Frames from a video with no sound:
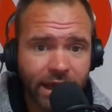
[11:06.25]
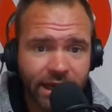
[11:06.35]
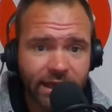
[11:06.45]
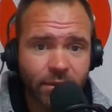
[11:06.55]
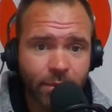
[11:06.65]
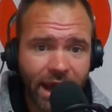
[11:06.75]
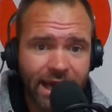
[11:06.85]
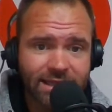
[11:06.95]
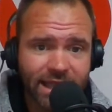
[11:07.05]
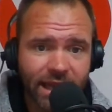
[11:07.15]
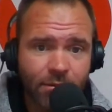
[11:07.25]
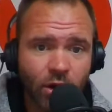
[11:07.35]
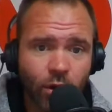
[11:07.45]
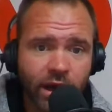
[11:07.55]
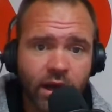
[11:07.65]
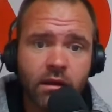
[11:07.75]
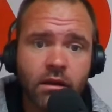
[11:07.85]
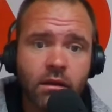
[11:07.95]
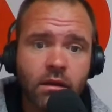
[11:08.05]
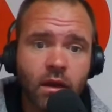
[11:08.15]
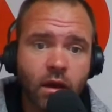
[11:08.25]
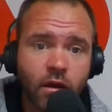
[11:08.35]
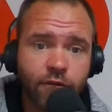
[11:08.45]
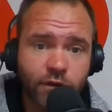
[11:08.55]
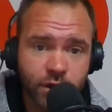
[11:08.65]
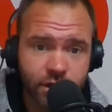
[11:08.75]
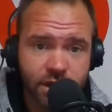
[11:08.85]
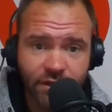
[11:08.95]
getting the pass game going first.